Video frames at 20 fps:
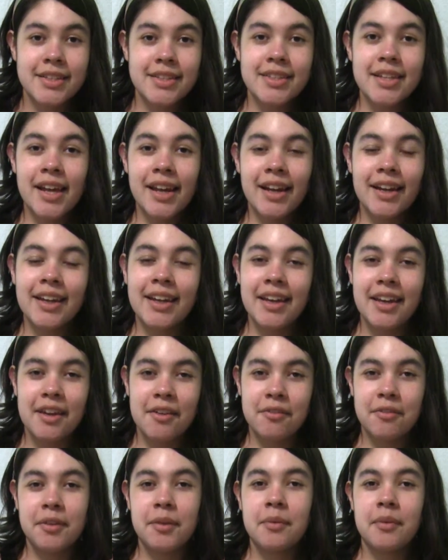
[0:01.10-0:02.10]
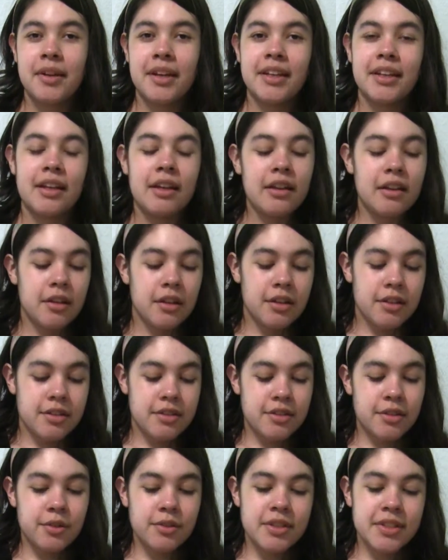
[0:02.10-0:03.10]
SarangHEY everyone!
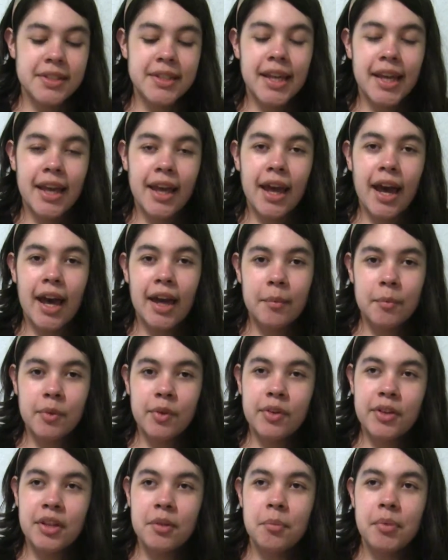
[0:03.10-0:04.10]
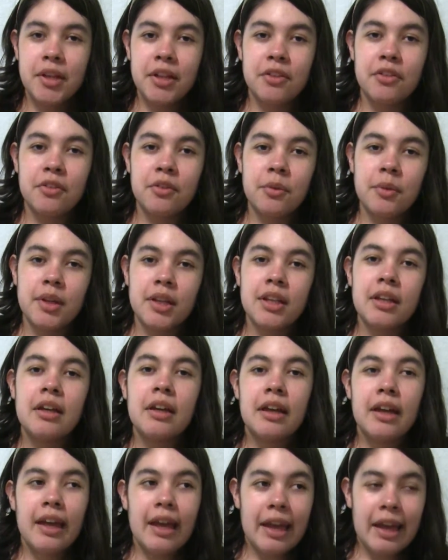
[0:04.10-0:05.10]
So today I'm going to be
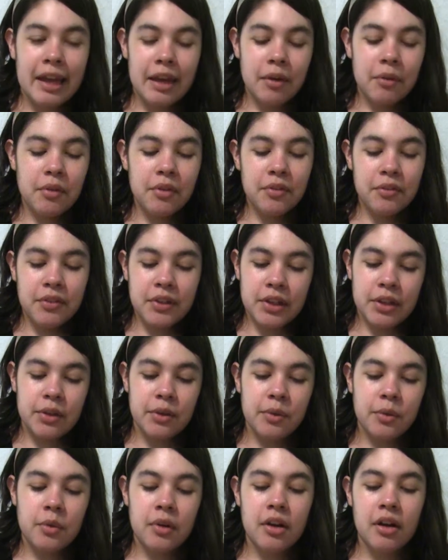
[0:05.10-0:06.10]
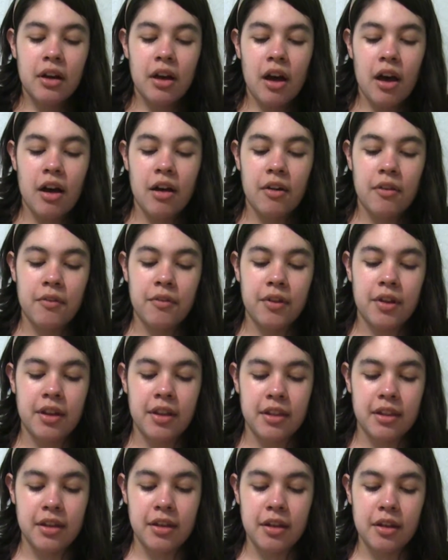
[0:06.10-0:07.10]
doing a review of
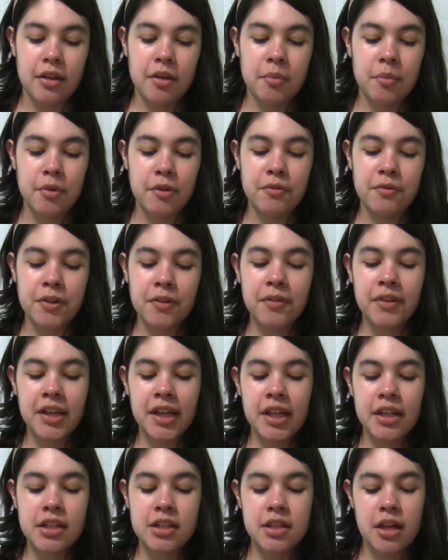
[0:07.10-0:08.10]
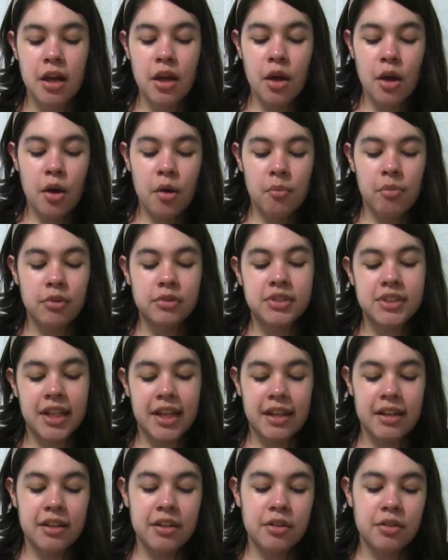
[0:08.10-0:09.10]
the Bovivient
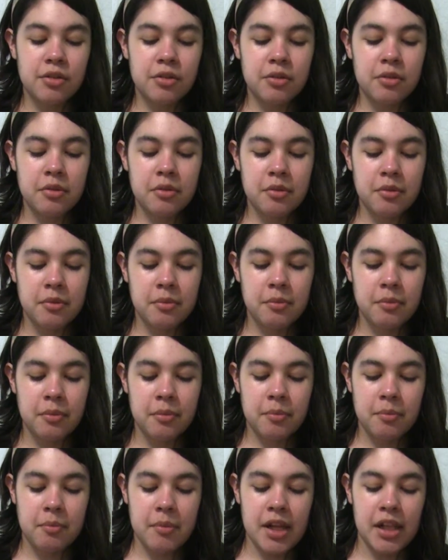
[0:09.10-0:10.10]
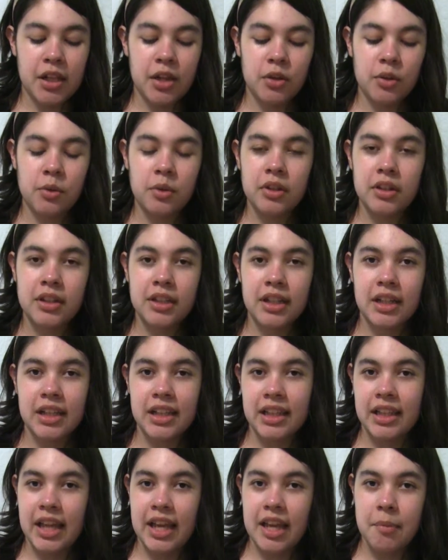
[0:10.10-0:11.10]
Botanical Mellow
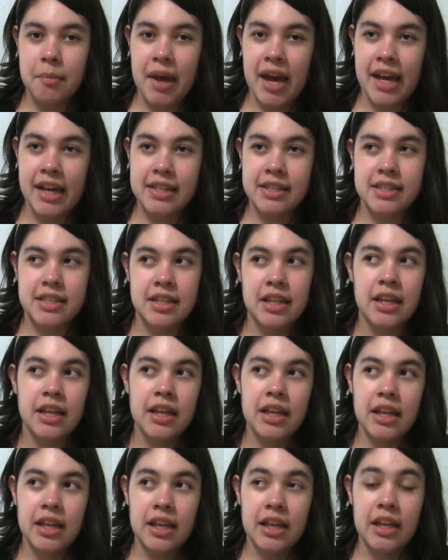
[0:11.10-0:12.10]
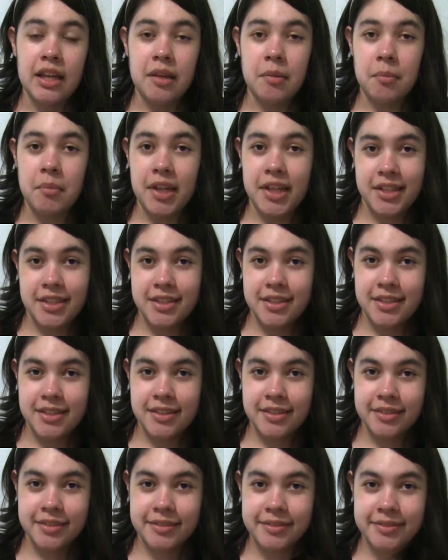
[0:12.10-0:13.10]
Clay Mask in Mint.